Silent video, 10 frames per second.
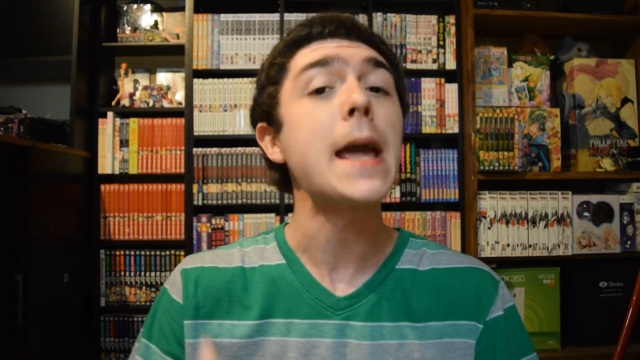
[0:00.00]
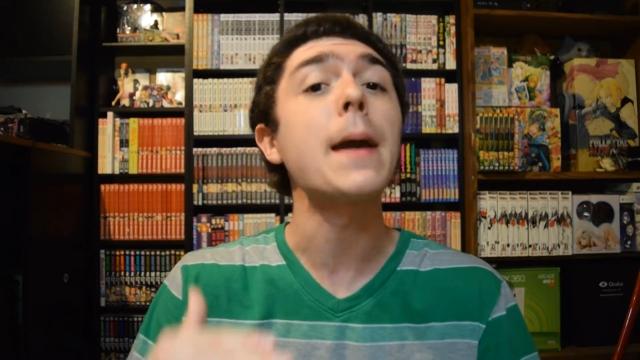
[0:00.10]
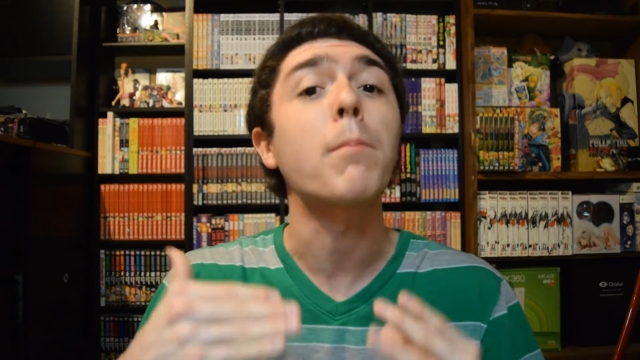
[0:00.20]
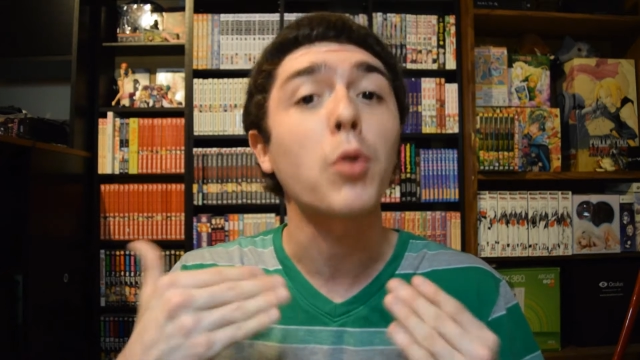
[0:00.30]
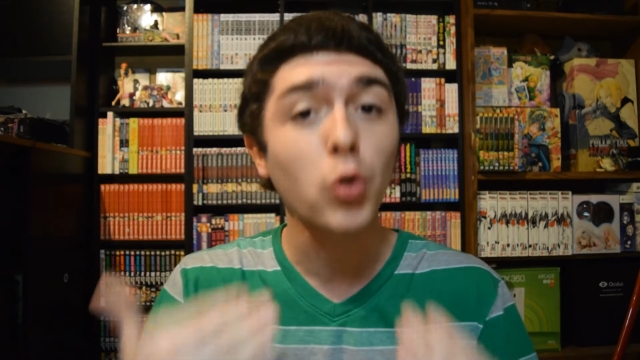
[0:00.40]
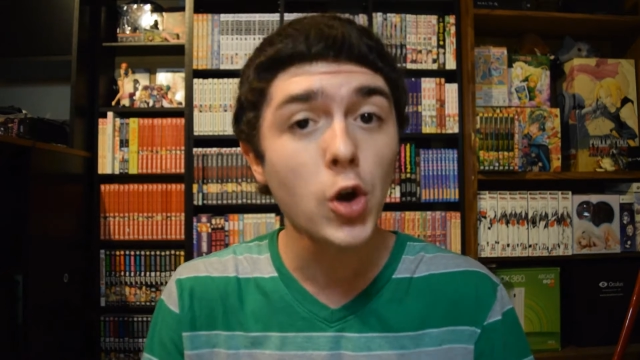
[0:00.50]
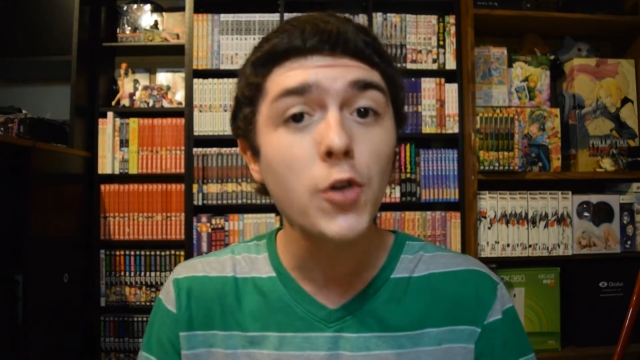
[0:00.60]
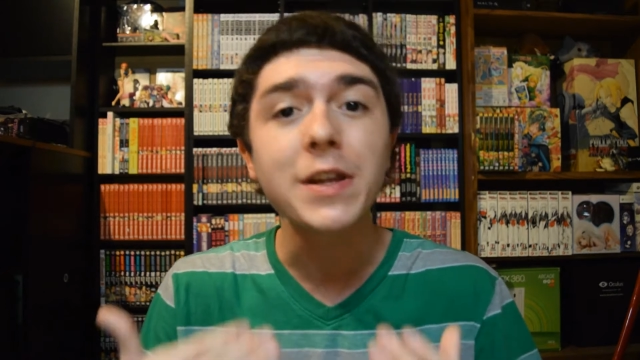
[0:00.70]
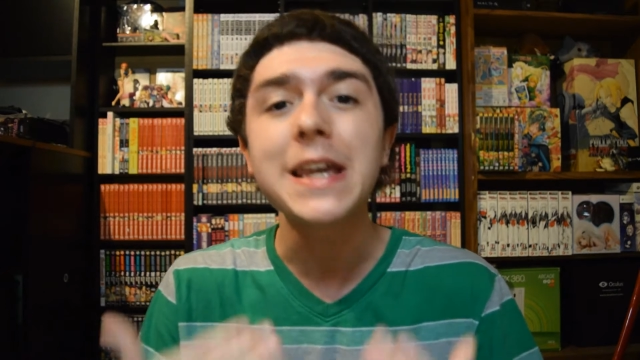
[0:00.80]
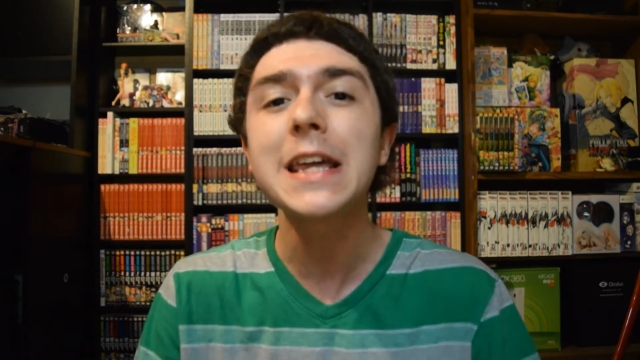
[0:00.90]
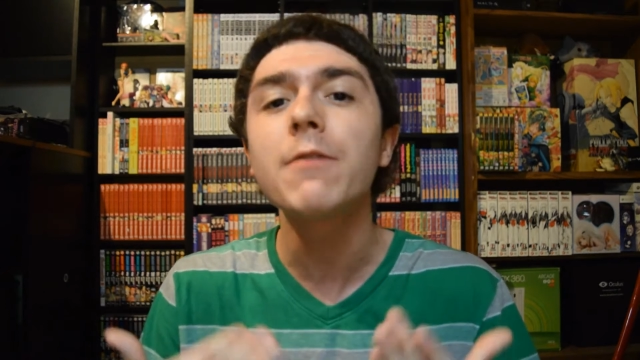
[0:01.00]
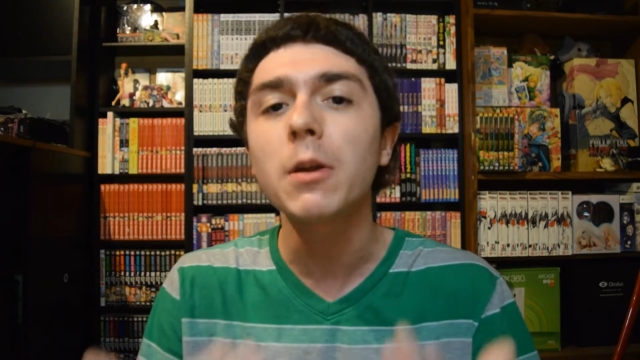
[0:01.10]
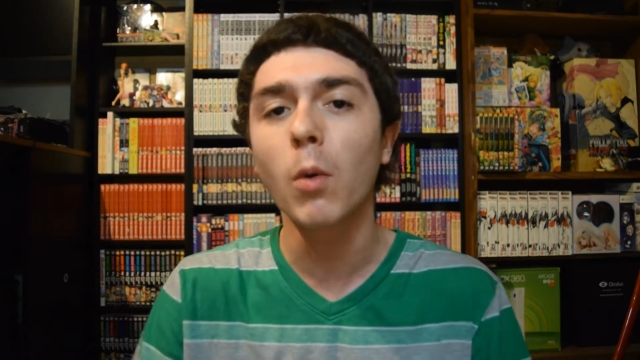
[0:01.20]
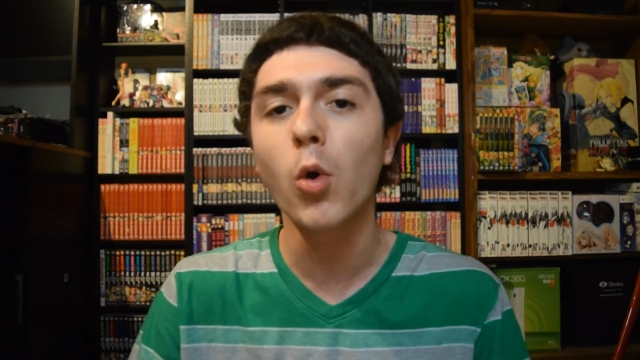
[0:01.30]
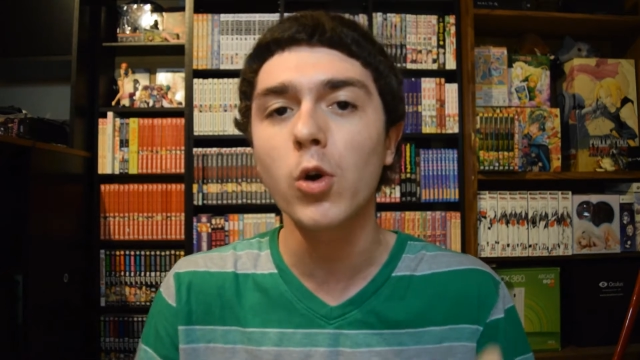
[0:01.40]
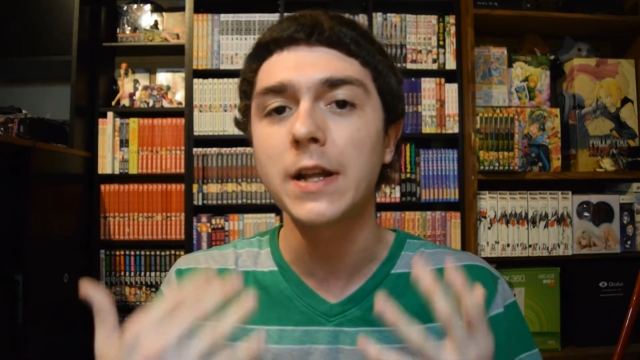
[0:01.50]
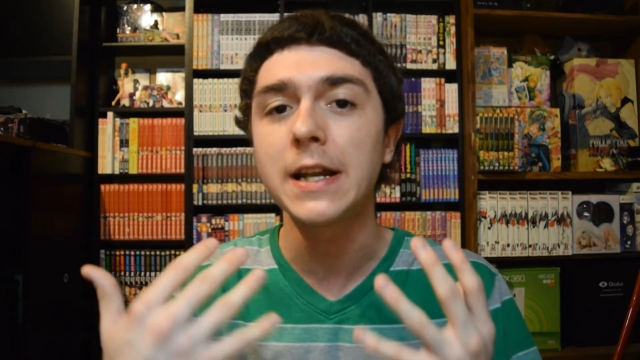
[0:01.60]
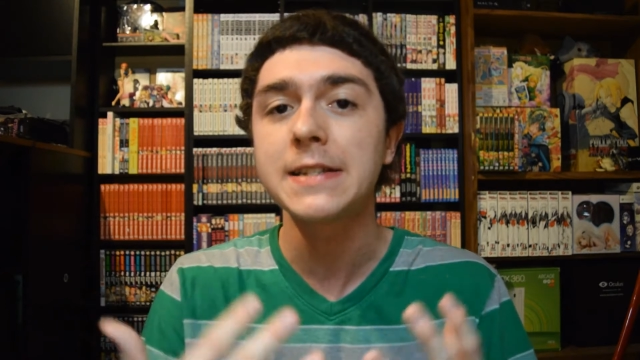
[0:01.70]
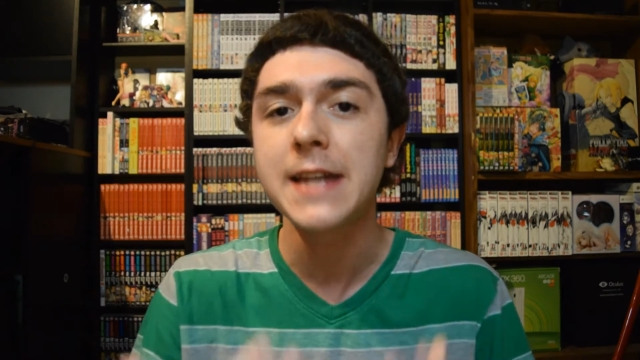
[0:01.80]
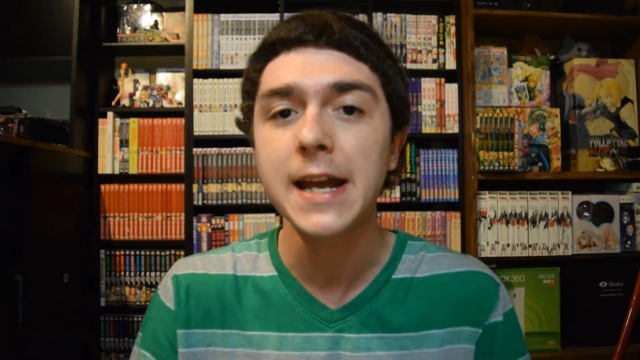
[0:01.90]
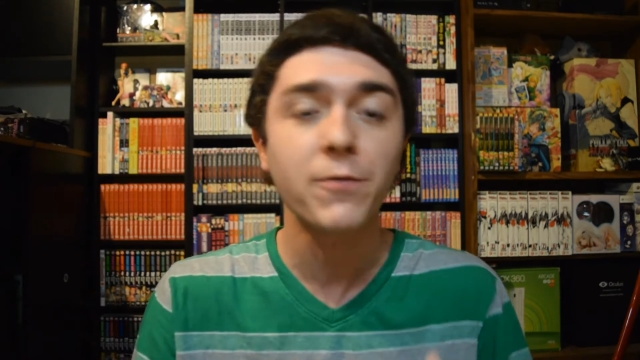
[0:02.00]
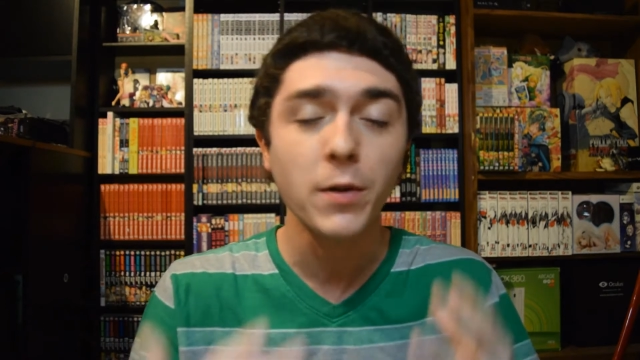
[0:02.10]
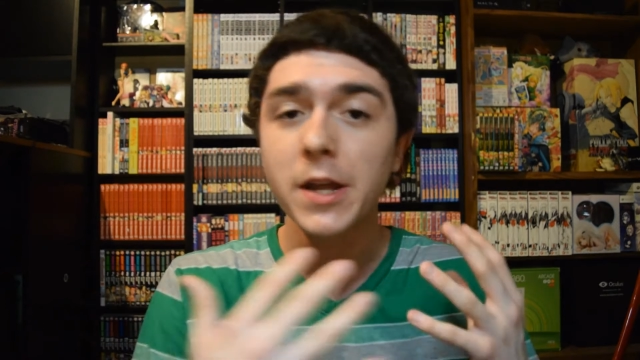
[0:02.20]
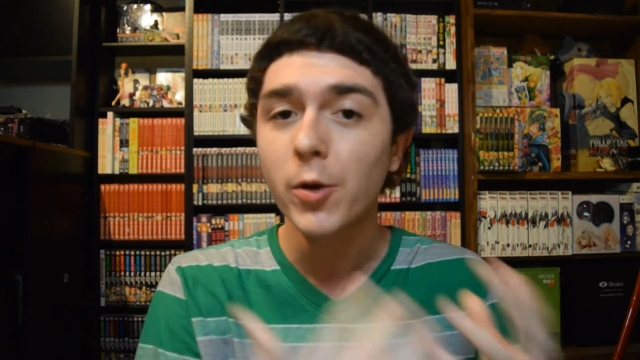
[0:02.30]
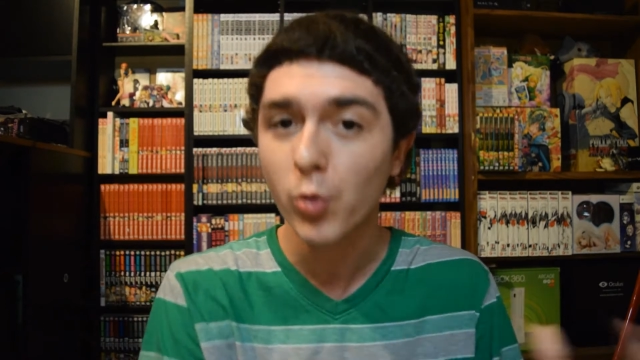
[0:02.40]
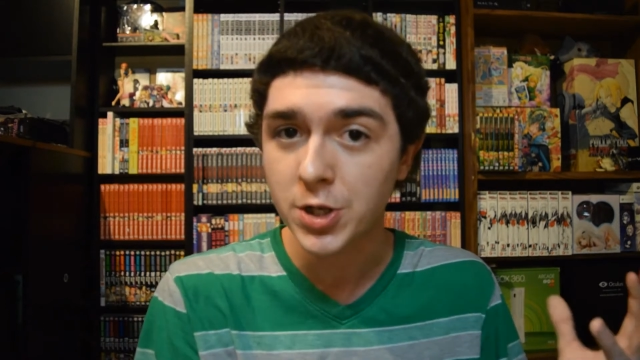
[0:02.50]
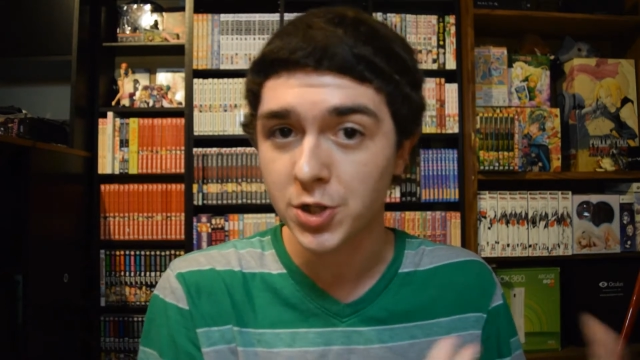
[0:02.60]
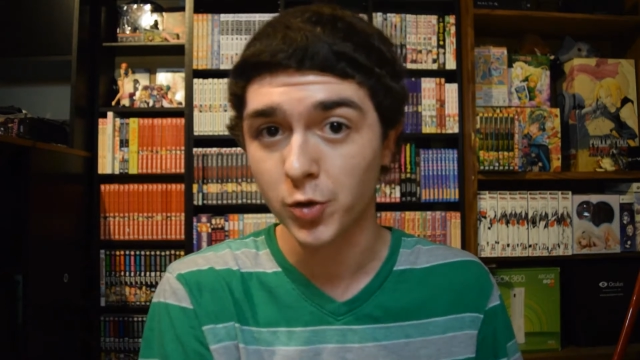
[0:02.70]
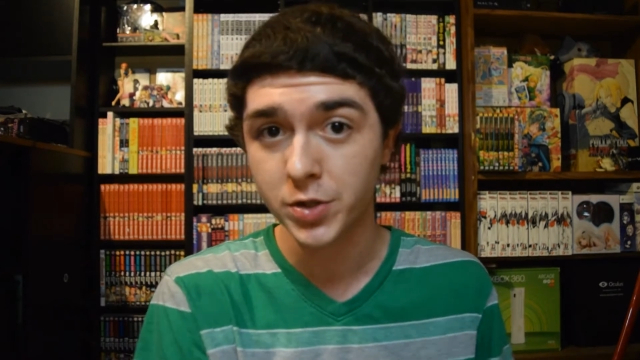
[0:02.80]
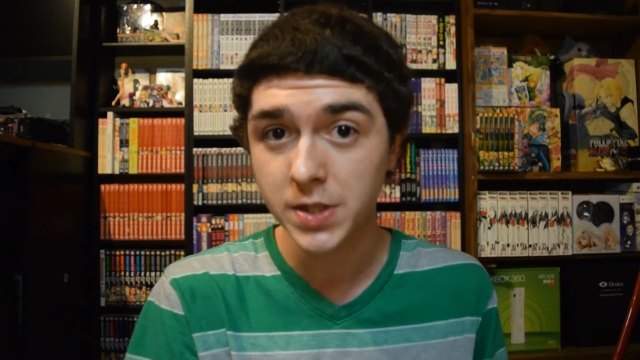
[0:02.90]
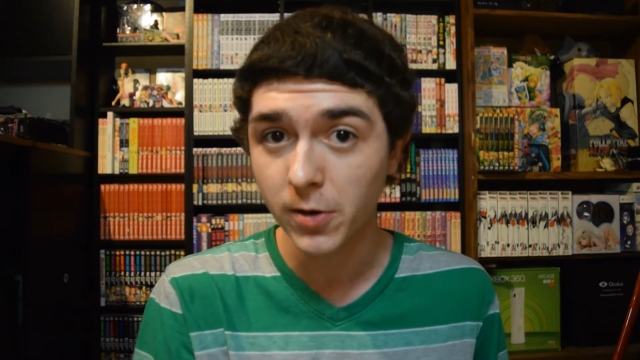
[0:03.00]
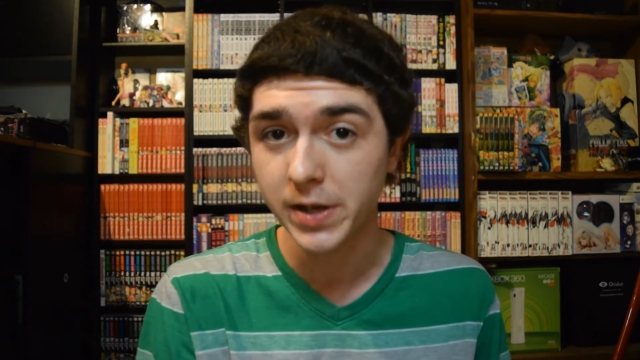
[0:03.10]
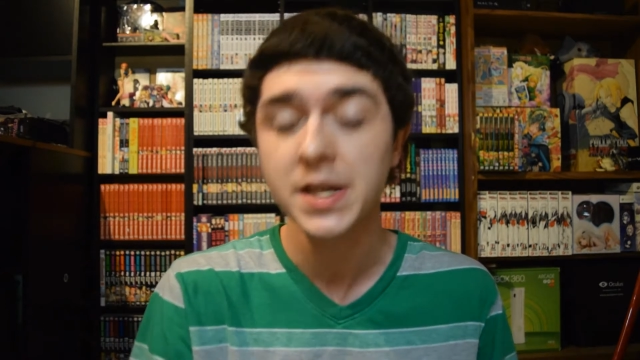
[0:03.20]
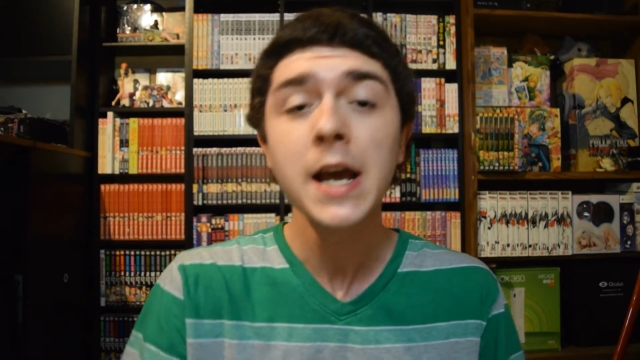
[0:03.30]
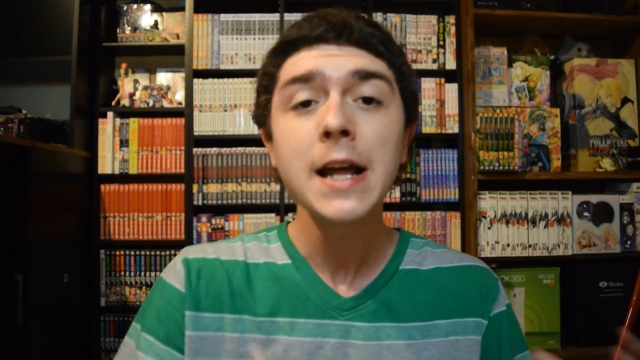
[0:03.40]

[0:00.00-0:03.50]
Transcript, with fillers: improved even more than it did from the original series.